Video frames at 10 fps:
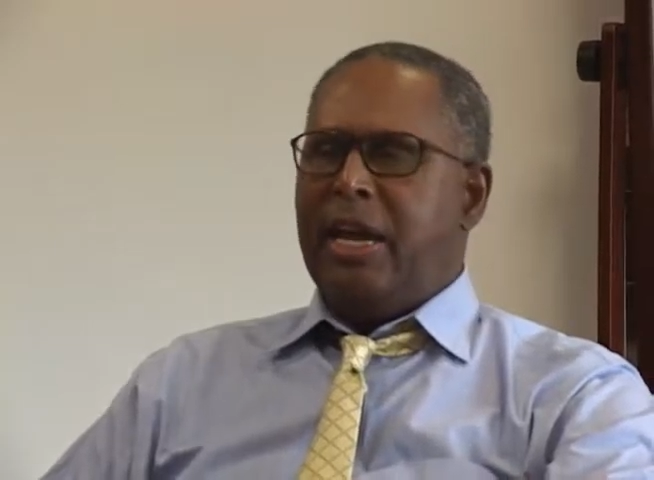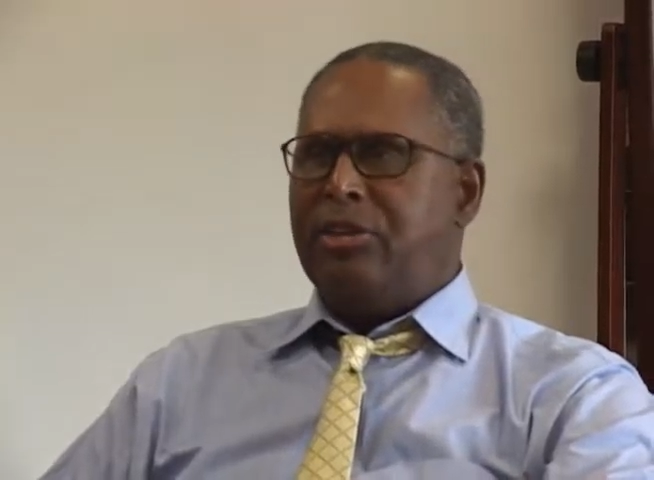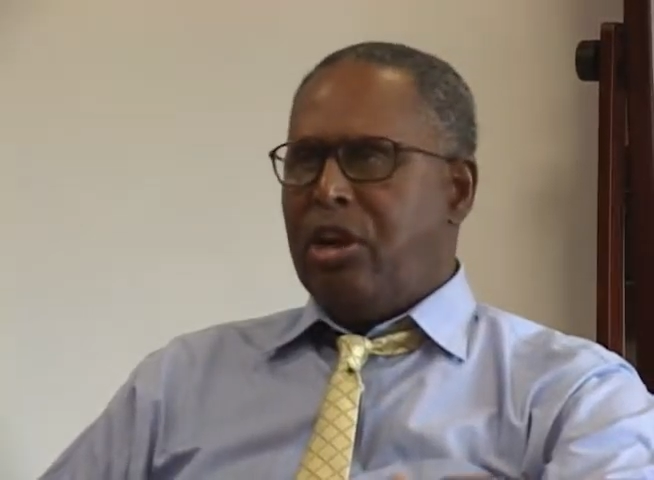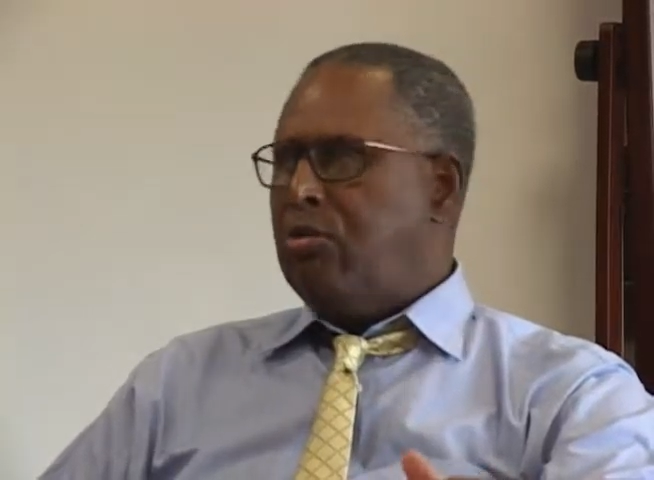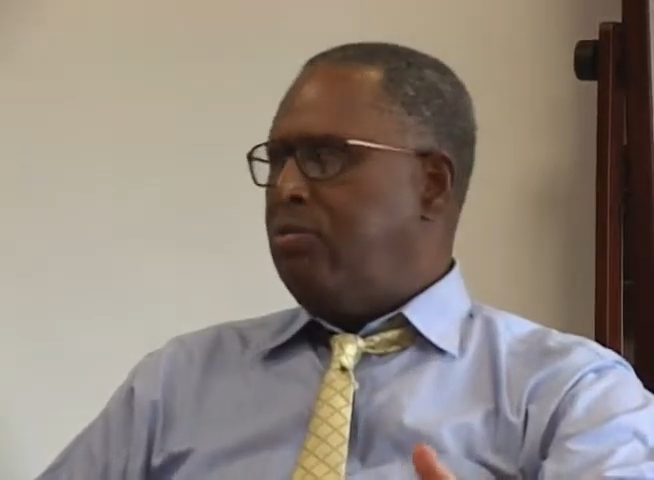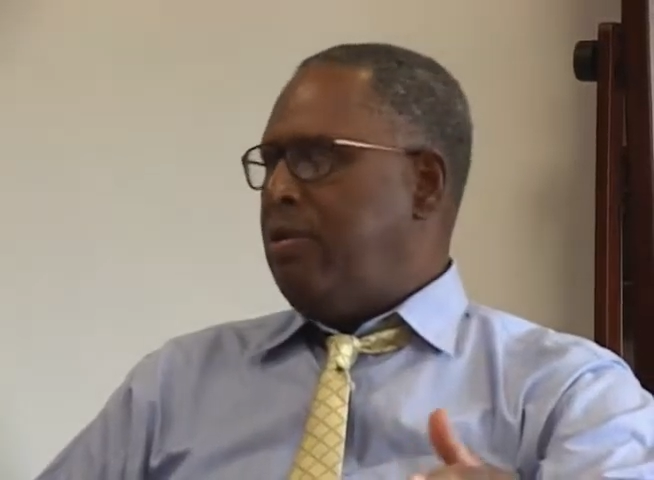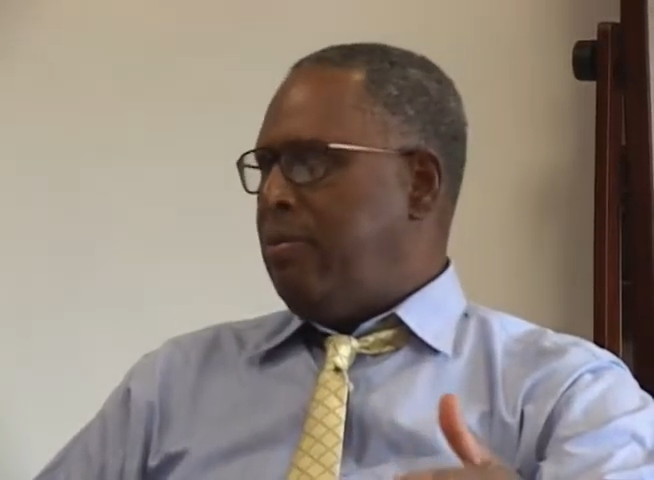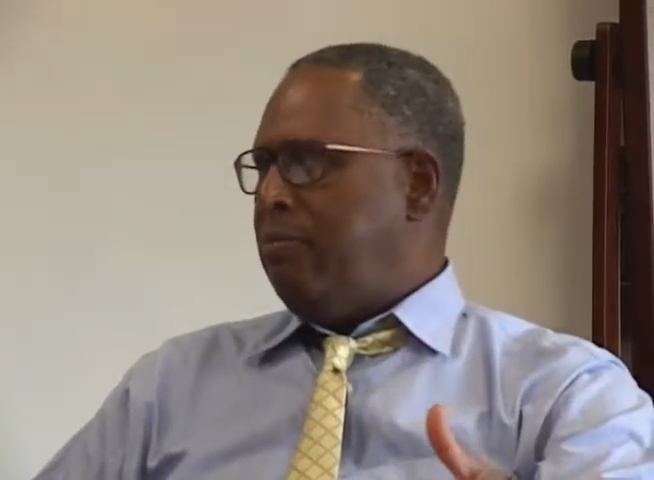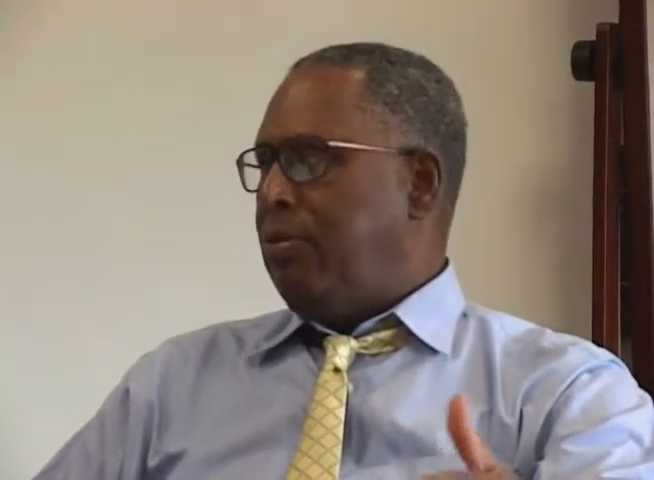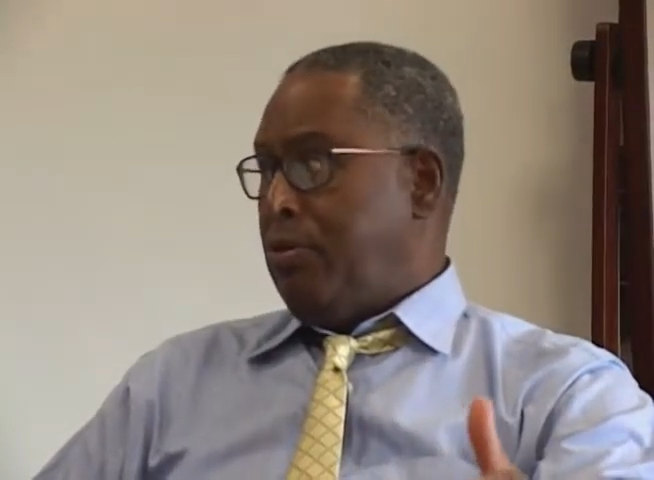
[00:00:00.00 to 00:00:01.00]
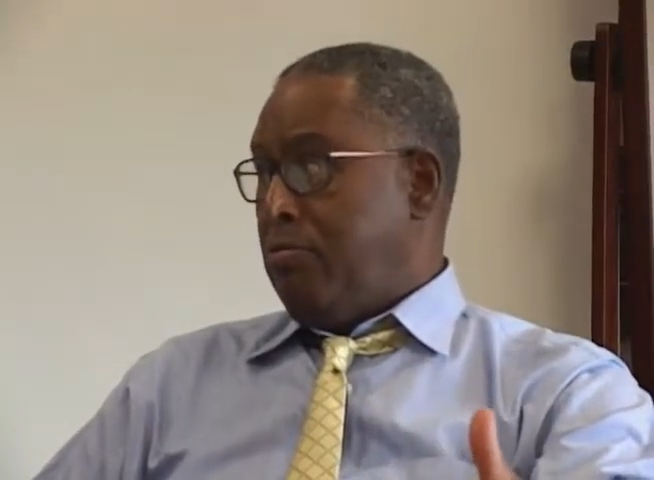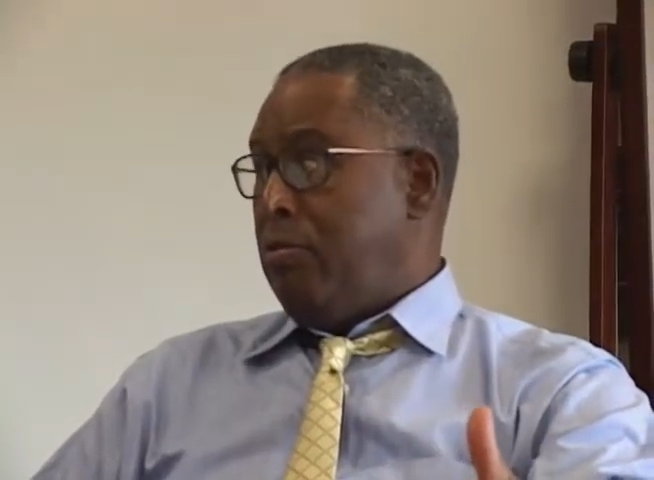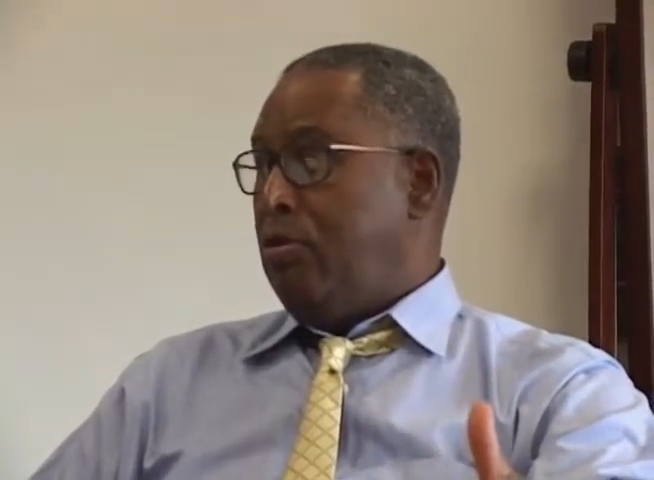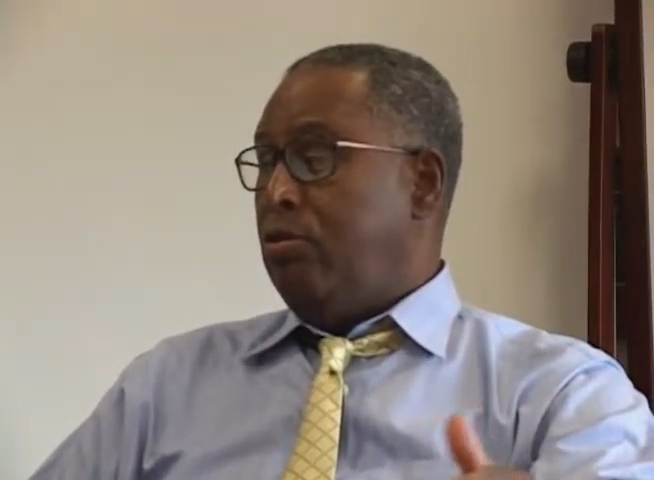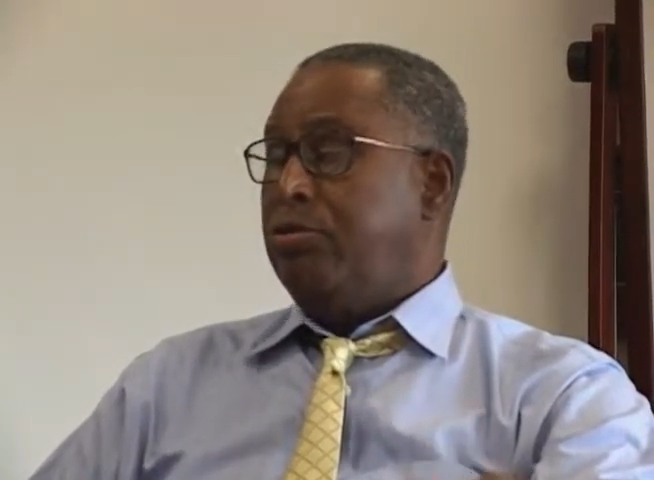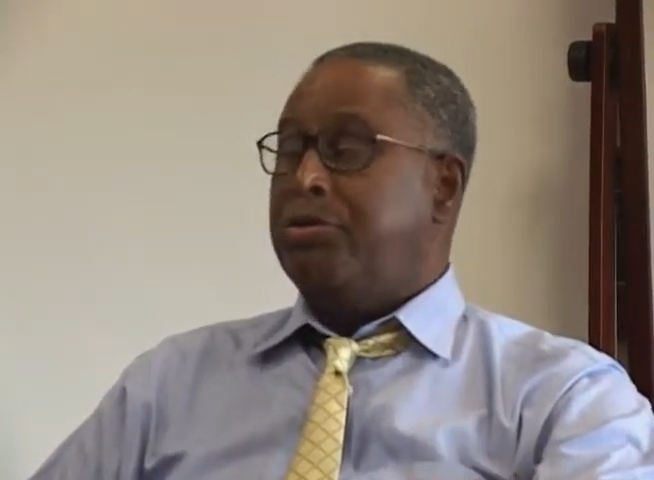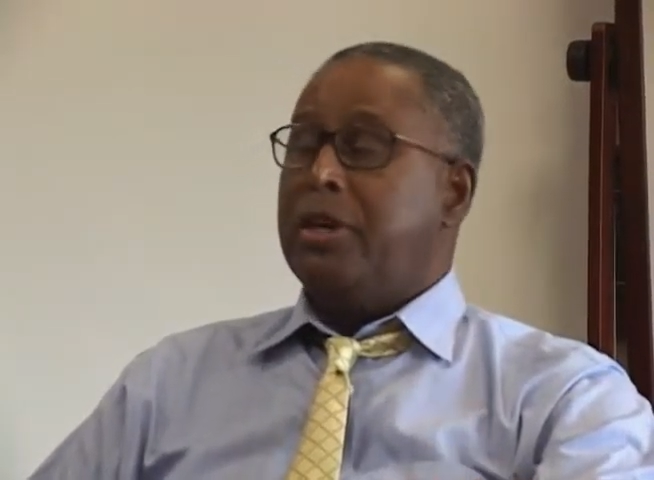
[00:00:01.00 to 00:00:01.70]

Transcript: and don't remember the move.